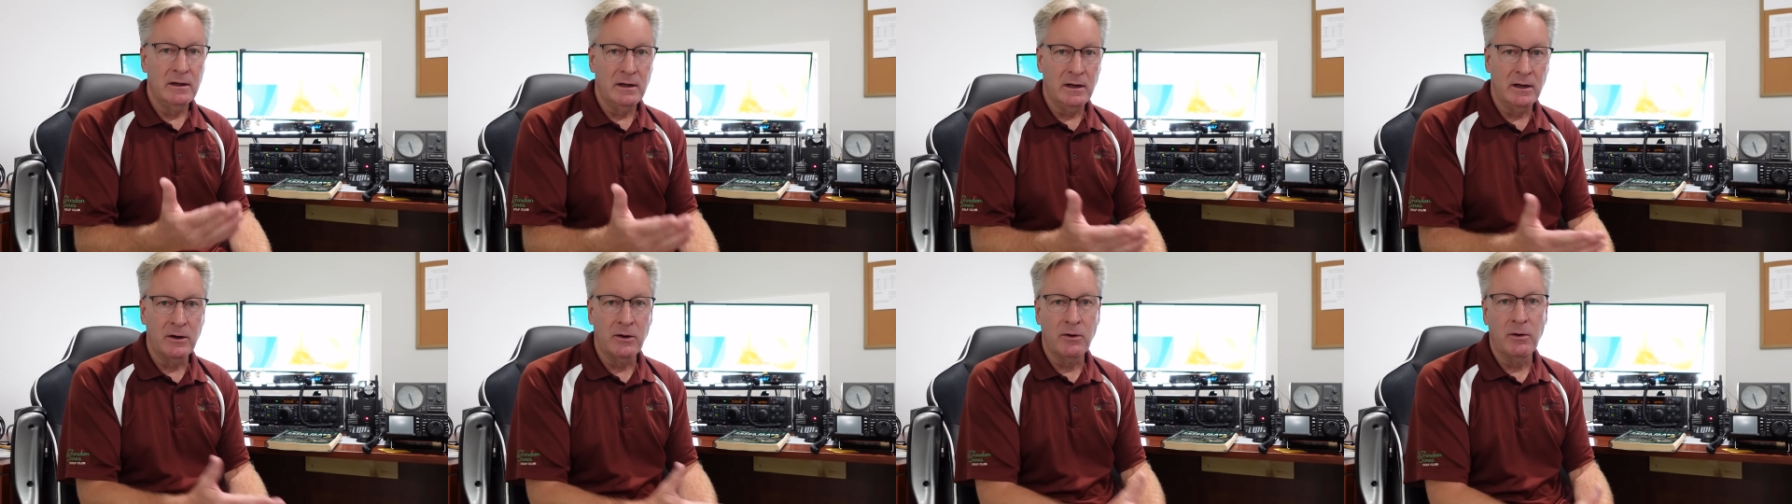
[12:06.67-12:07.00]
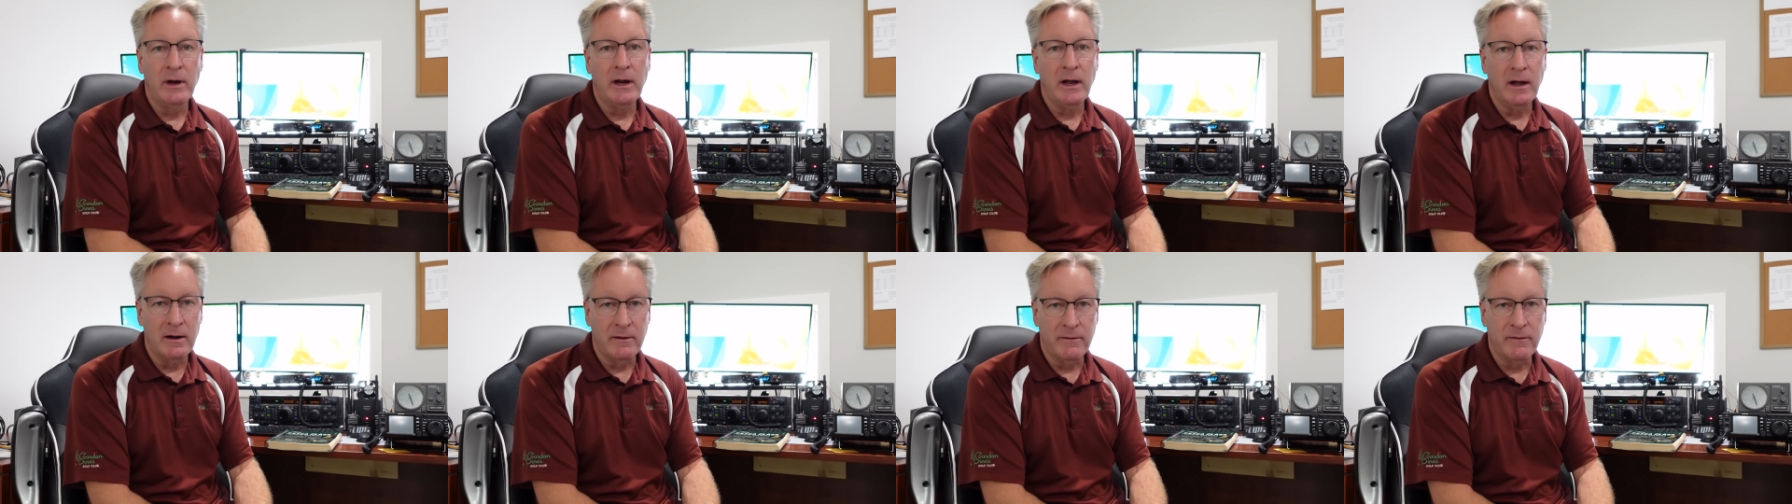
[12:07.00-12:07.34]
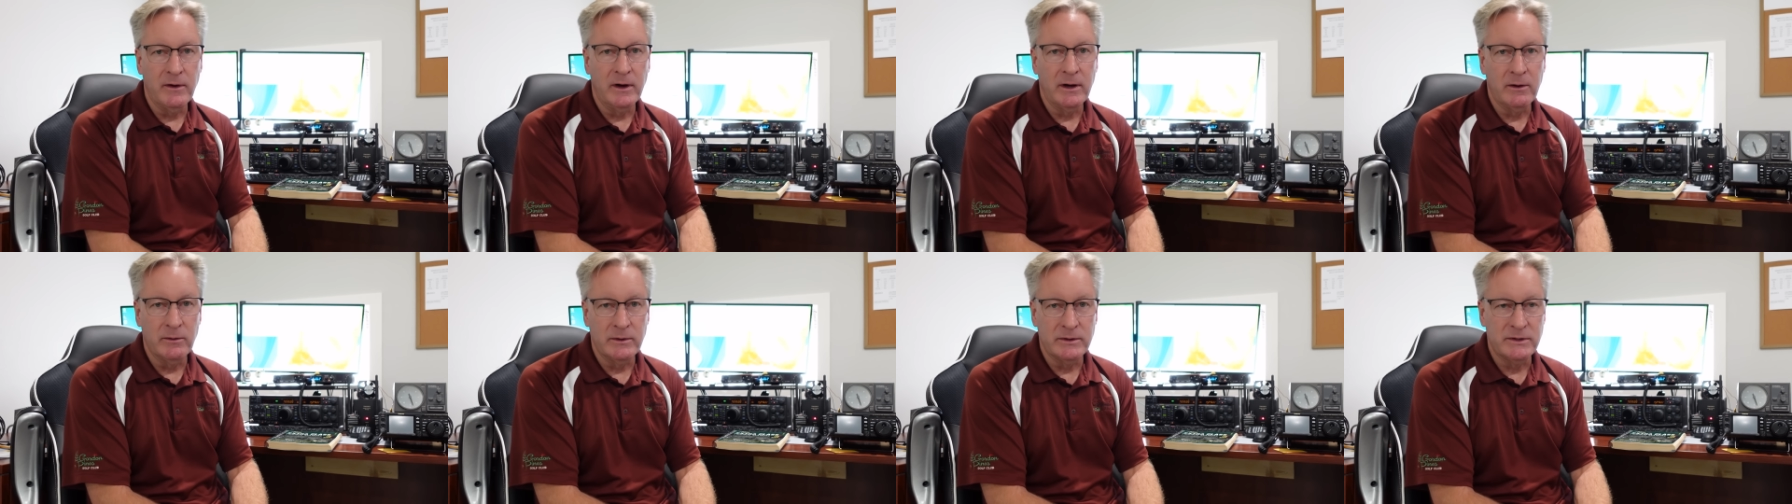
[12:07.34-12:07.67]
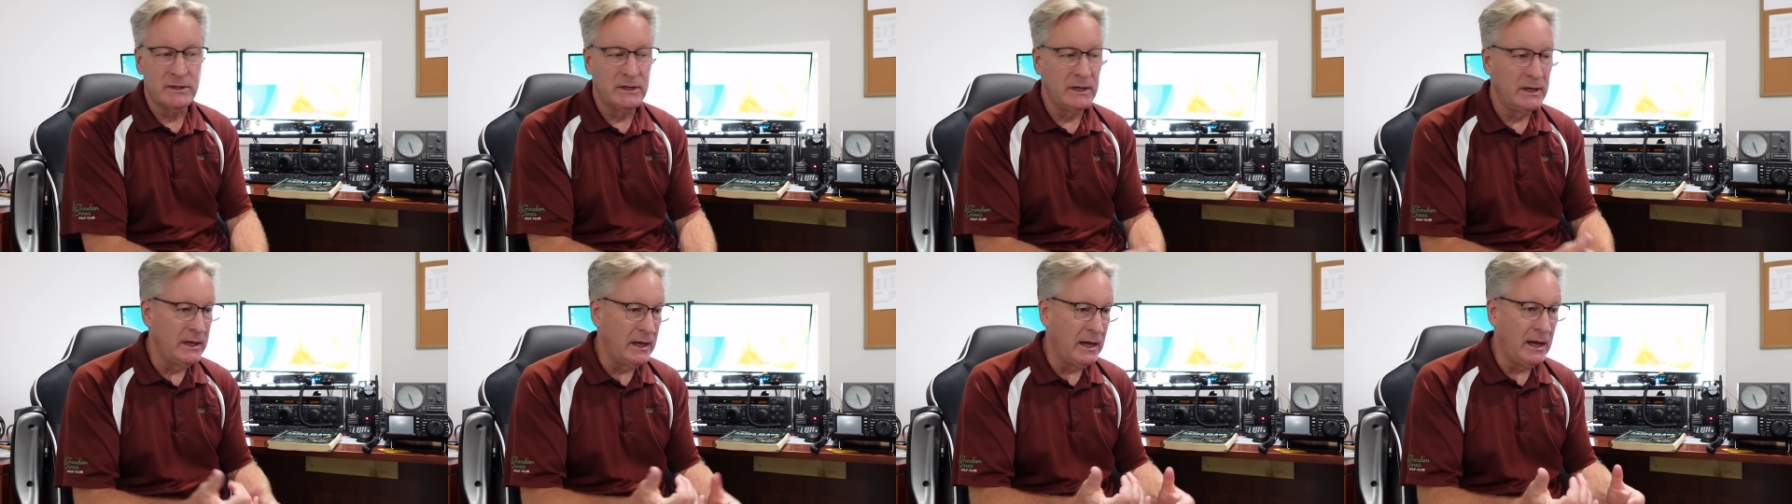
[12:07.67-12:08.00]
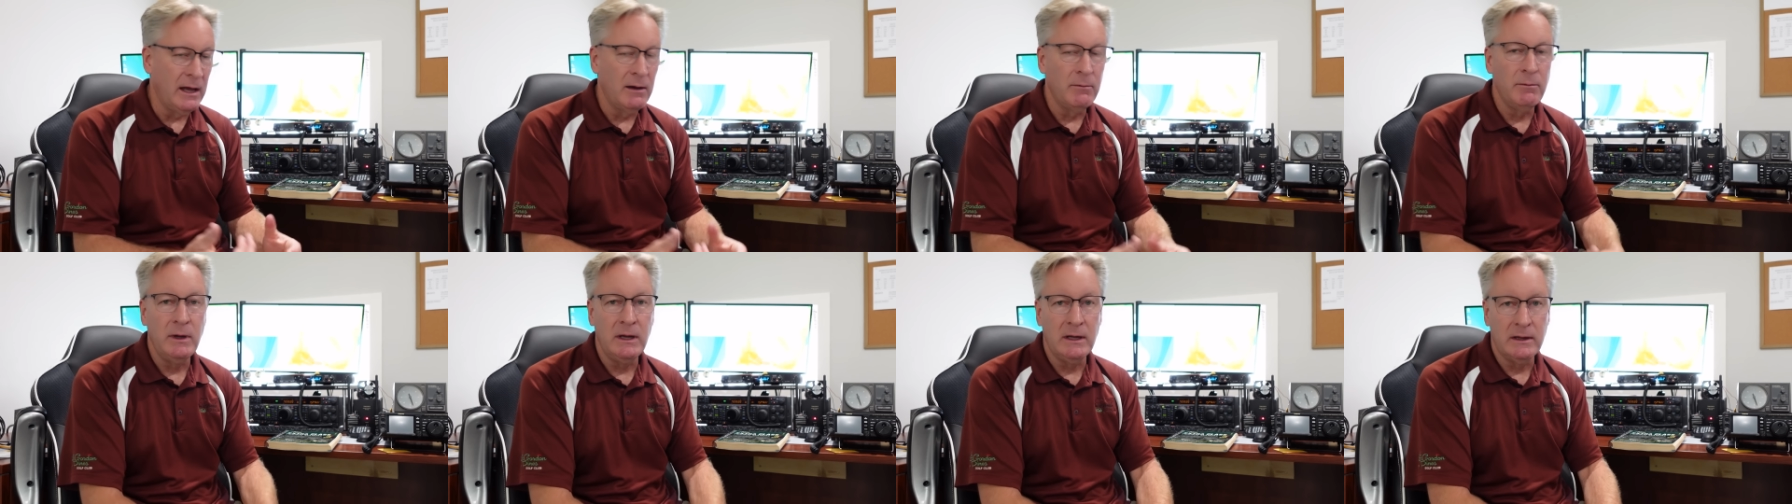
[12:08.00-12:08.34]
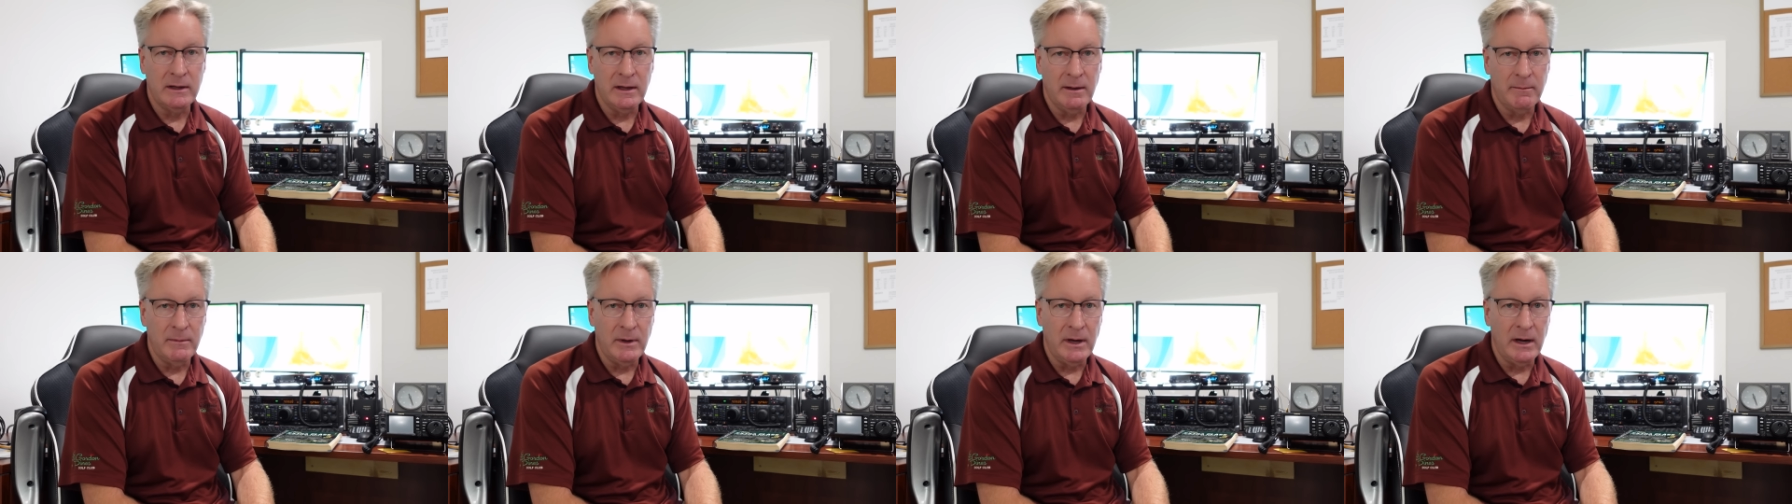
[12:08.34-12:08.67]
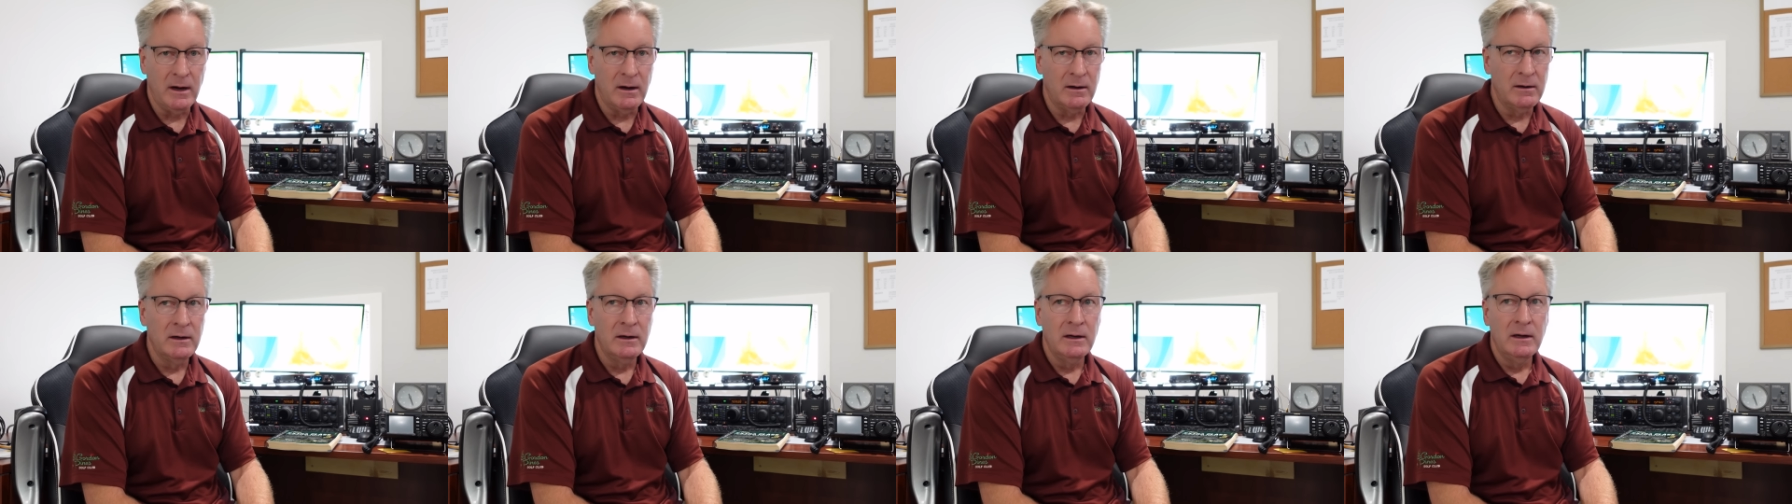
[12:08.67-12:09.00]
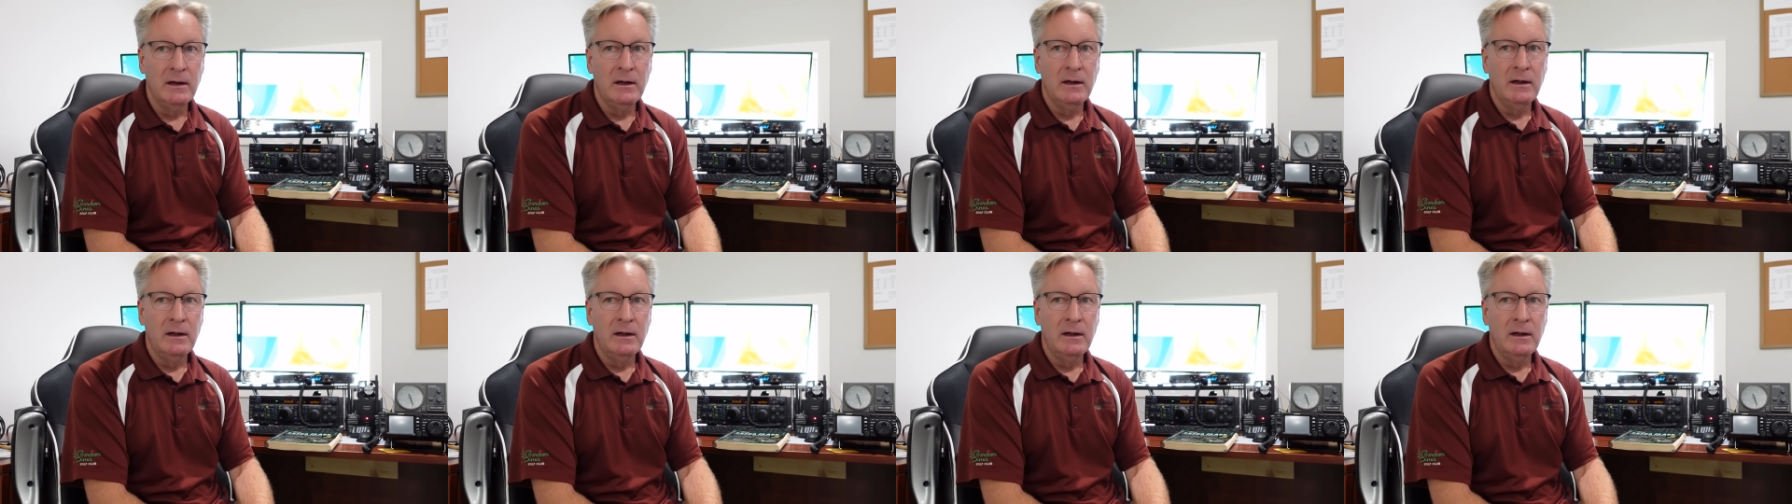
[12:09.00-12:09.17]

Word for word: agree on a frequency, and meet them there.